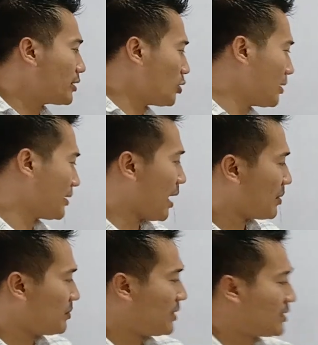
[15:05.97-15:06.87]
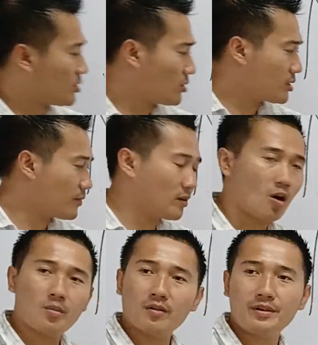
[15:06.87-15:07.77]
the union cabinet ministers of the
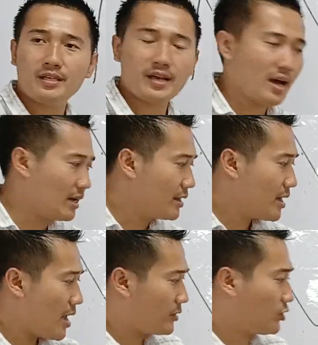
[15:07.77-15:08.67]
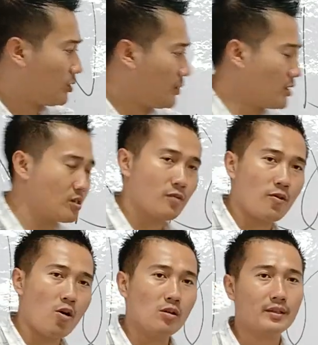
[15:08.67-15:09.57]
government of India and chief minister
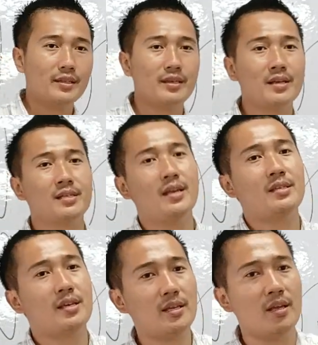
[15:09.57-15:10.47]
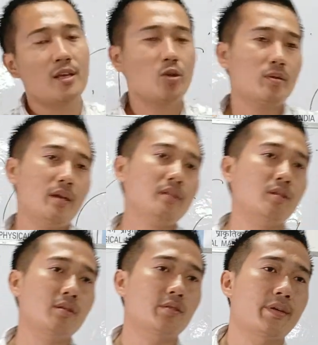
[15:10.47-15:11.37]
of all the Indian states and union
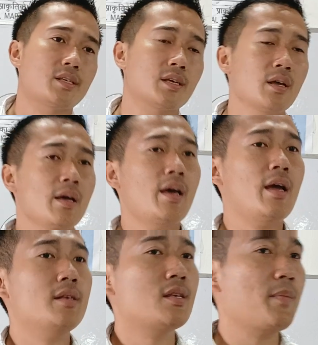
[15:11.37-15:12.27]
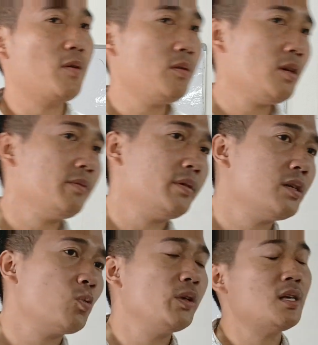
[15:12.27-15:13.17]
territories. And some union
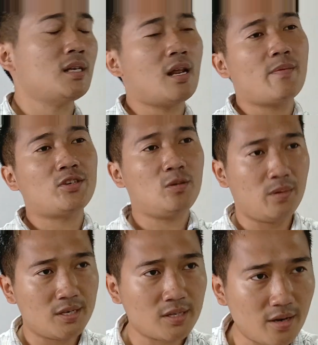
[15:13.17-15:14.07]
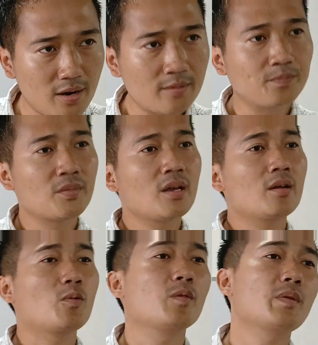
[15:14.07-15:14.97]
territories which does not have a chief minister
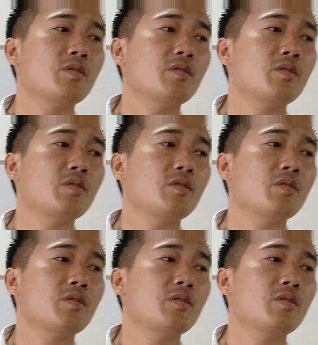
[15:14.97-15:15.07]
will be